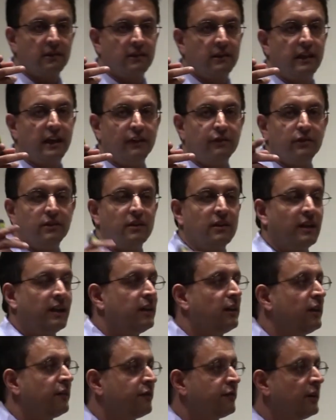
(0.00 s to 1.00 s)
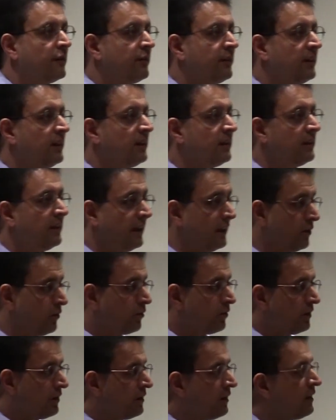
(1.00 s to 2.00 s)
Kevin, enough for everything you did, and
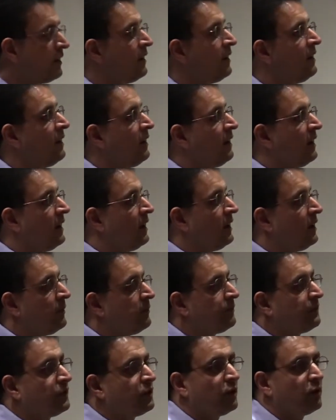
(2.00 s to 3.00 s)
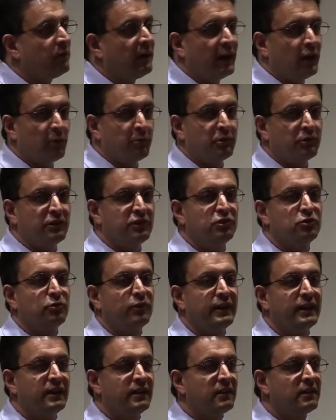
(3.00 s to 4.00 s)
Lauren. So I hope you're
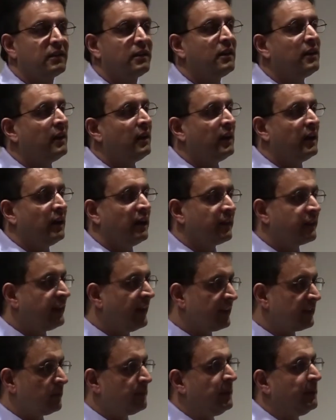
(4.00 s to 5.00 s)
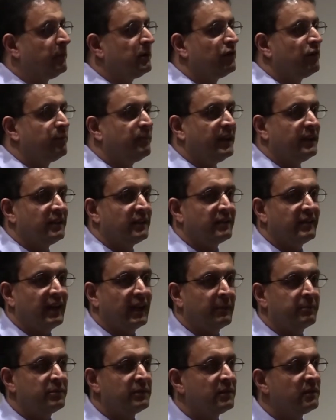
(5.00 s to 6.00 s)
enjoying it. Thank the people who've made this
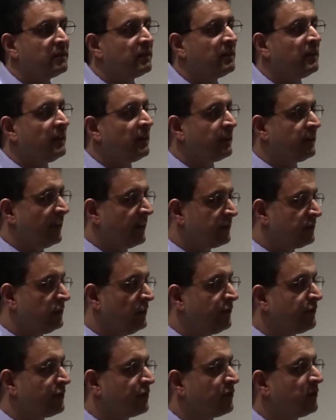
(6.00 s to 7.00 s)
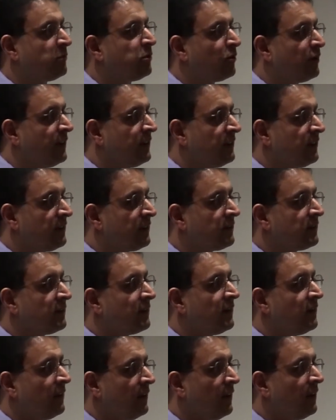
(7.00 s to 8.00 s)
happen. Thanks, Chief, for supporting this,
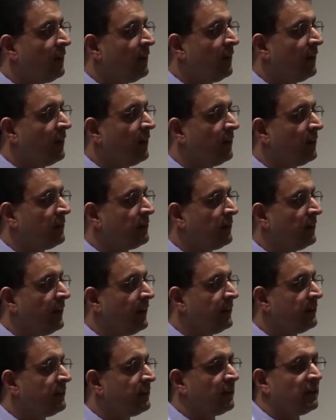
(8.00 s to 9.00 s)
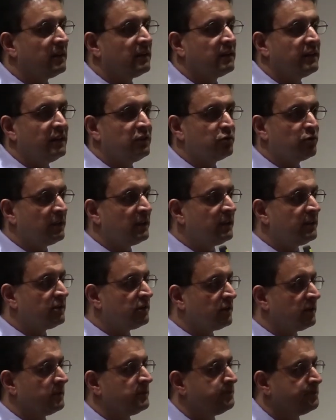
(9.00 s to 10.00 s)
and enjoy lunch.